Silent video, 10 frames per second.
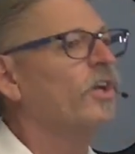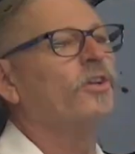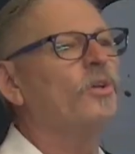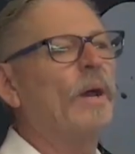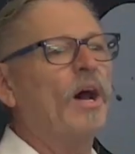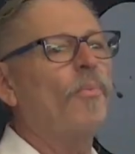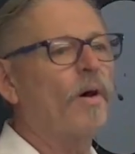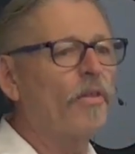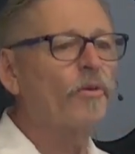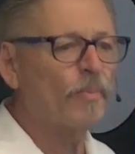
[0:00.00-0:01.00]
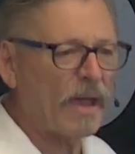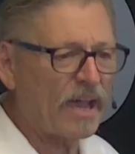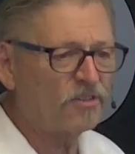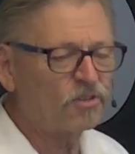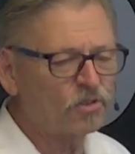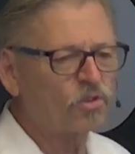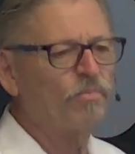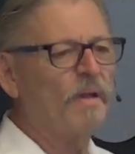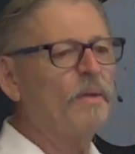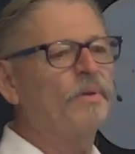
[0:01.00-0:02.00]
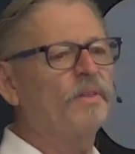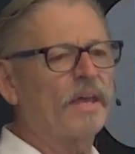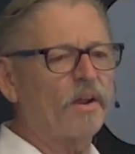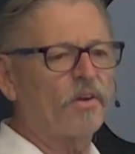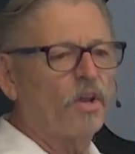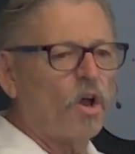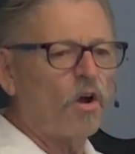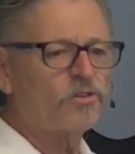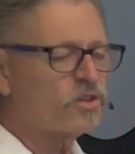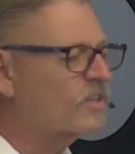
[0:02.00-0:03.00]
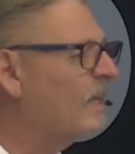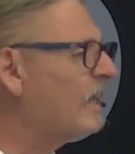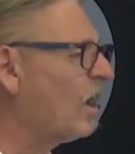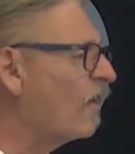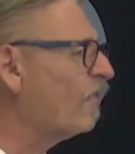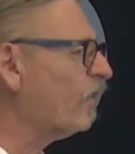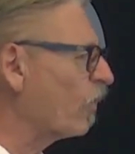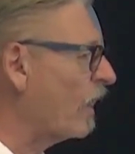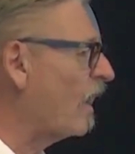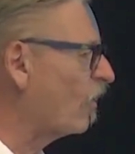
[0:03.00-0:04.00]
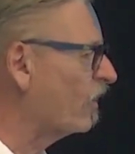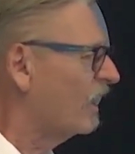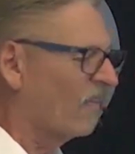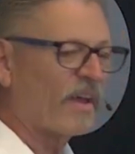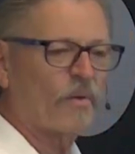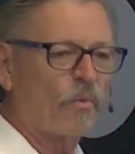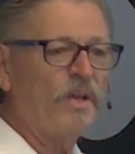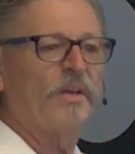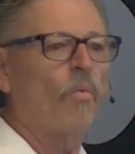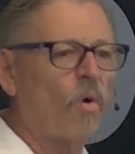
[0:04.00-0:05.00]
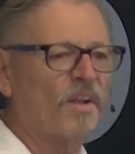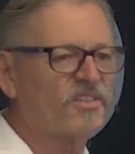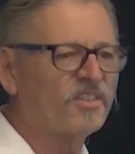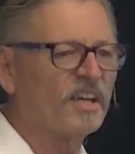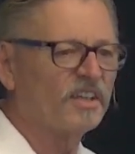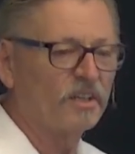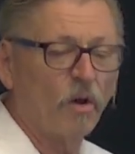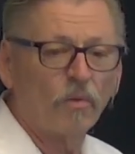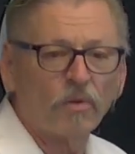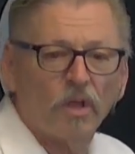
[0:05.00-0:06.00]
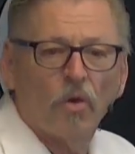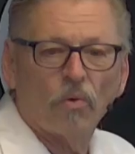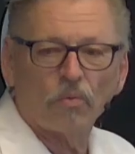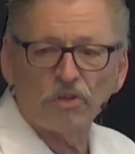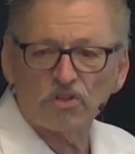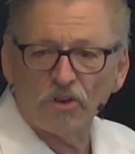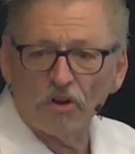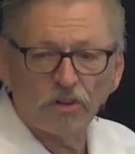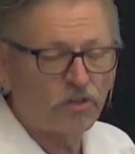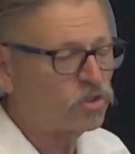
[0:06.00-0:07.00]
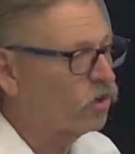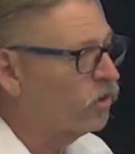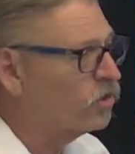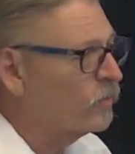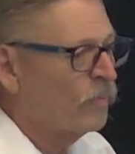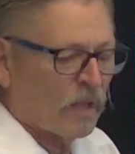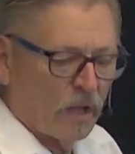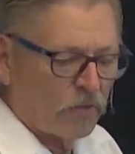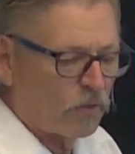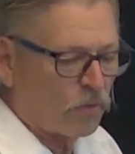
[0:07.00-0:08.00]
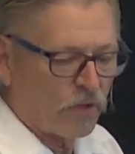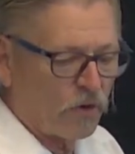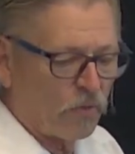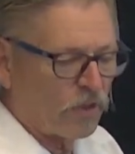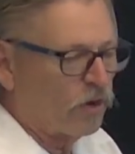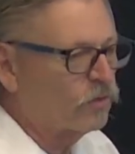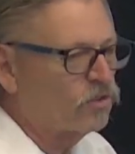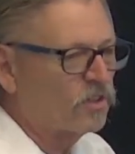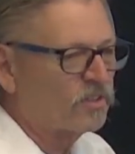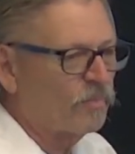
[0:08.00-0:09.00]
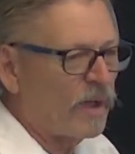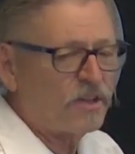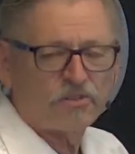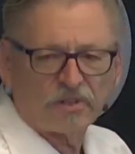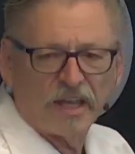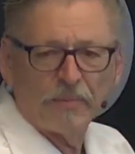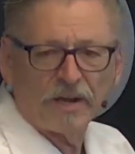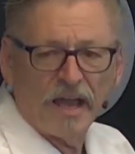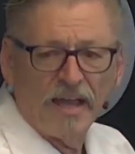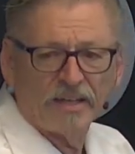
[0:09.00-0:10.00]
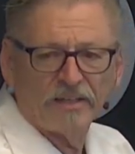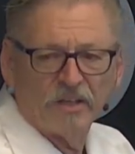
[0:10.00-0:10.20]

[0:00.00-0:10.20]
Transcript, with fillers: to help other pastors maybe that are, are just getting off the ground like we once did. You know, when, when we started the church, there, there was just Pastor Kim and I and